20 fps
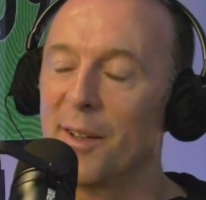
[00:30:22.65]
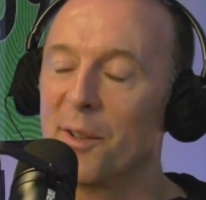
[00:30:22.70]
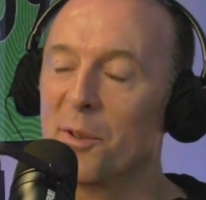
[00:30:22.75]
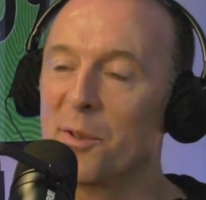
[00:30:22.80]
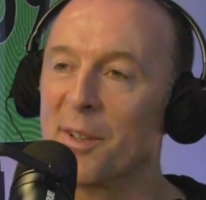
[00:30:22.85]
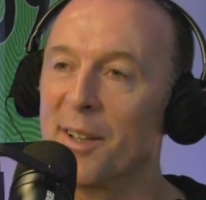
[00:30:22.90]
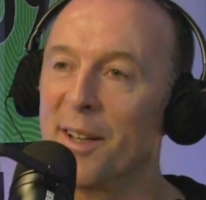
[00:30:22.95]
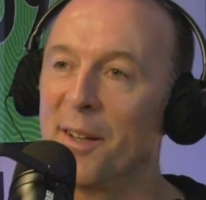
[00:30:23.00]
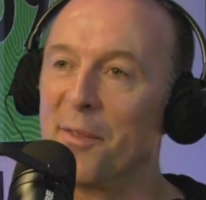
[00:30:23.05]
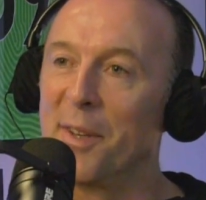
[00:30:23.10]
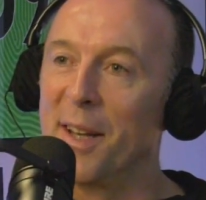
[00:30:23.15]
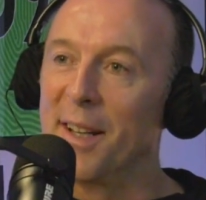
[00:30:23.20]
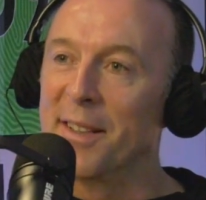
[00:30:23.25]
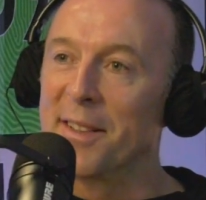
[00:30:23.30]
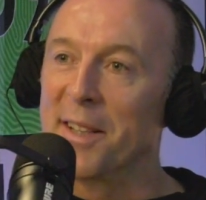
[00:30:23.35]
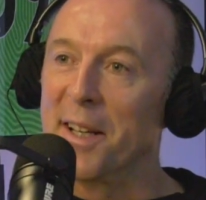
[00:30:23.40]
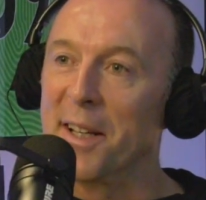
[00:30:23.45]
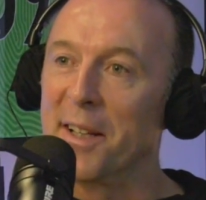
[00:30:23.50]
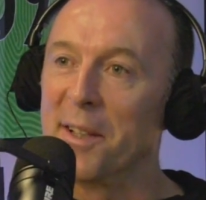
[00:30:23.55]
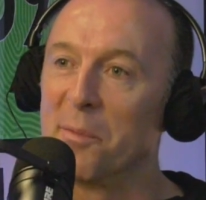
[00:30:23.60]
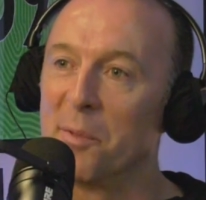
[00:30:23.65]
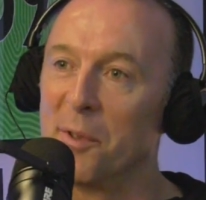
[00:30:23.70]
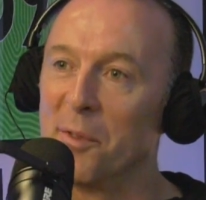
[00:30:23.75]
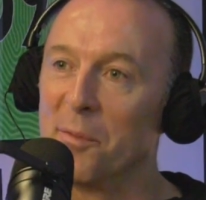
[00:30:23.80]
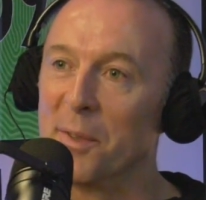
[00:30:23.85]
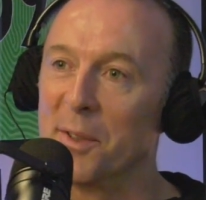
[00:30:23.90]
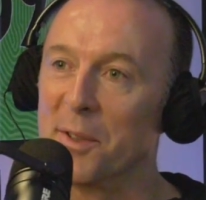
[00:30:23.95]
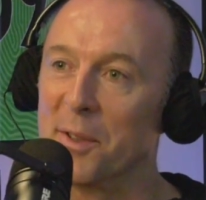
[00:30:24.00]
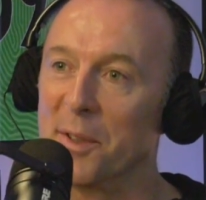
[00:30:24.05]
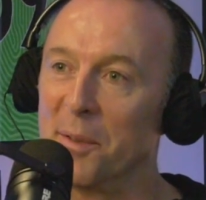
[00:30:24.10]
used to have that sign above
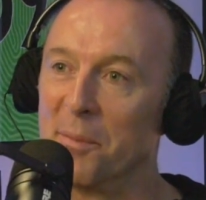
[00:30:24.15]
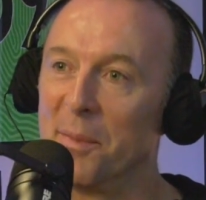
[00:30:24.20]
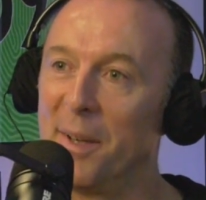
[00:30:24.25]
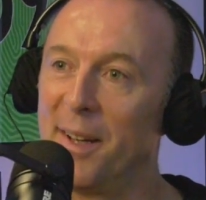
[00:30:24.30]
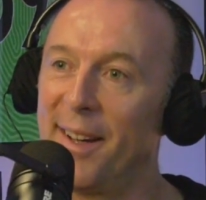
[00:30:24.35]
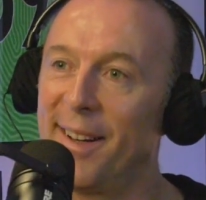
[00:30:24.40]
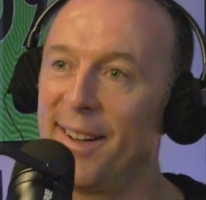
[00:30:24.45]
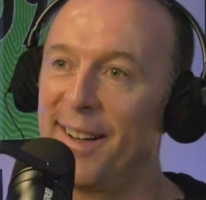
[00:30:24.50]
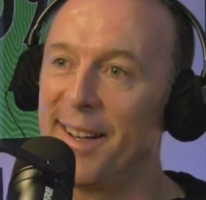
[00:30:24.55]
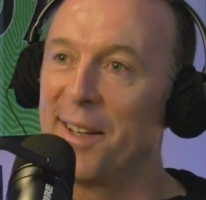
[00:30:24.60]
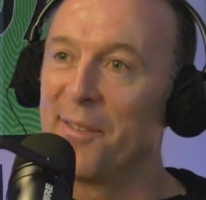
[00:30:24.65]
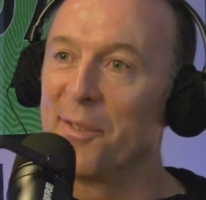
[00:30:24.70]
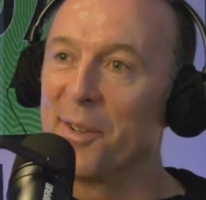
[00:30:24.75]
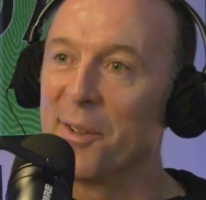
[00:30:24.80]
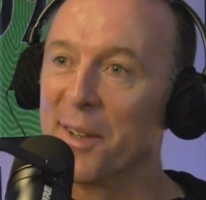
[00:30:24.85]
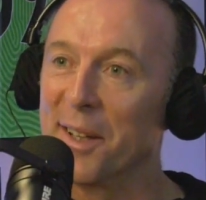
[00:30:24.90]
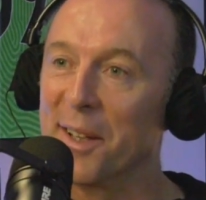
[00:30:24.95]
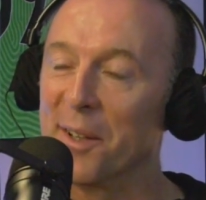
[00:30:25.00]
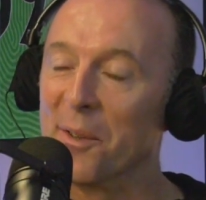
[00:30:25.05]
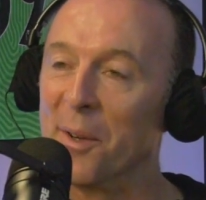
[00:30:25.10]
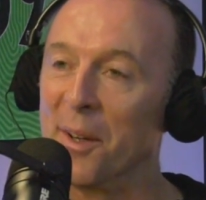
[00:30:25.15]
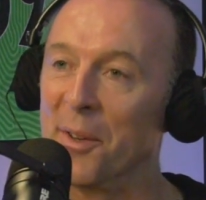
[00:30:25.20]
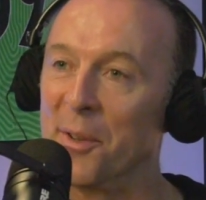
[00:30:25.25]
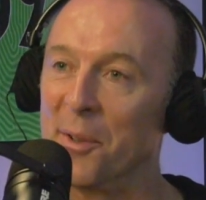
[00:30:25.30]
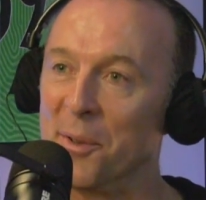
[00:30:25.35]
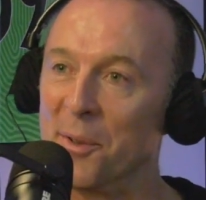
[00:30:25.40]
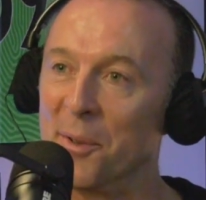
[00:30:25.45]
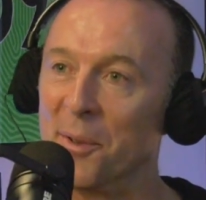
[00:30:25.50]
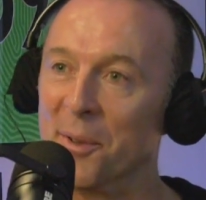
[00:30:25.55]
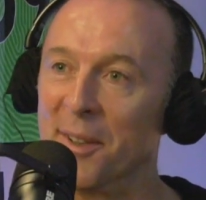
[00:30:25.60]
my gym: "Leave your ego at
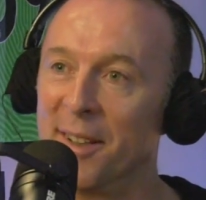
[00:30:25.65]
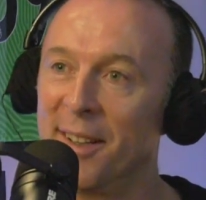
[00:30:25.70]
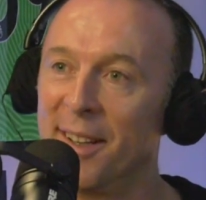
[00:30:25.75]
the door."